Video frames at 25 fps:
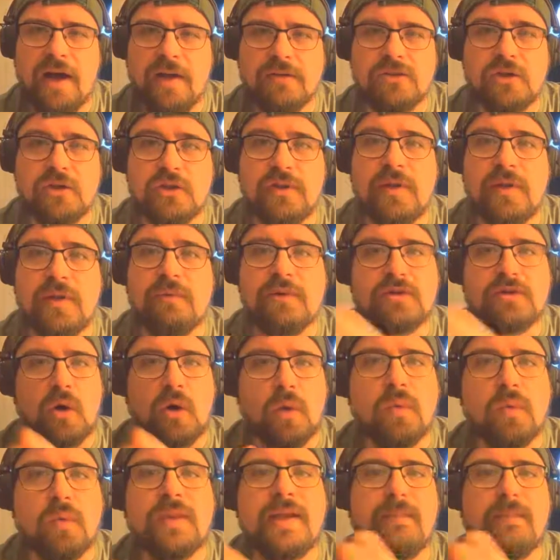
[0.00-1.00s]
so that was
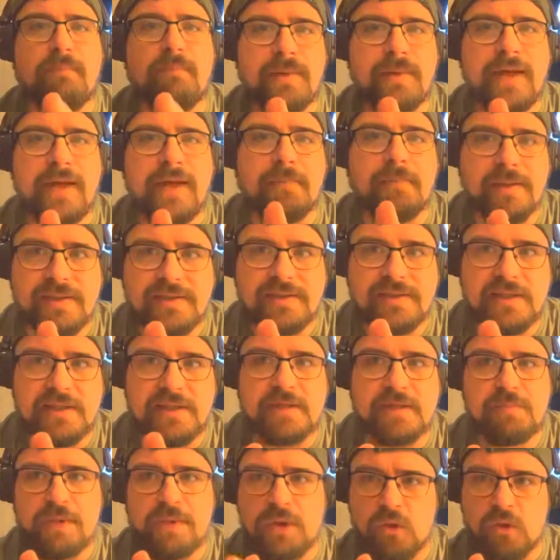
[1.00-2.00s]
only big
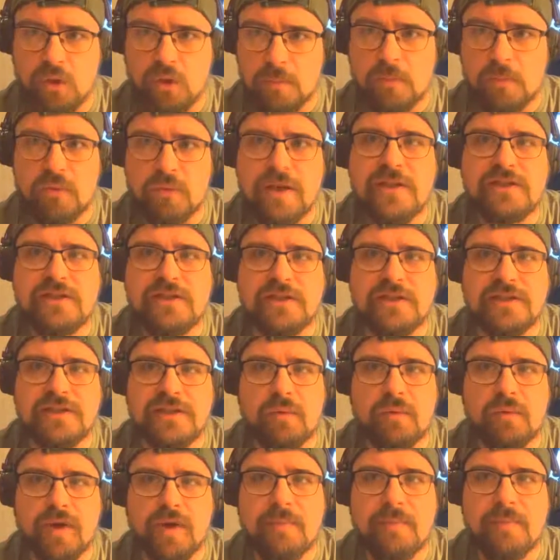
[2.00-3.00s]
business, big corporations
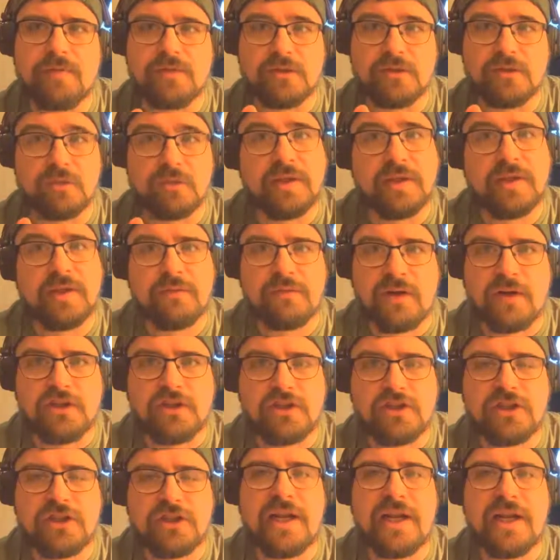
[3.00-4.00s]
that were able to really
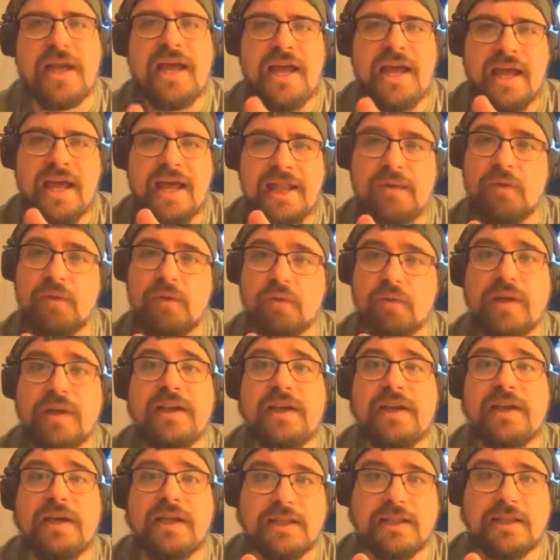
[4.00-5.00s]
function. And they were
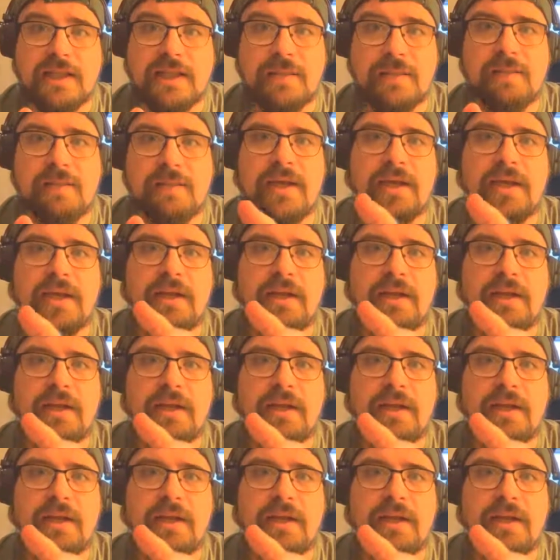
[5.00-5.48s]
really going to limit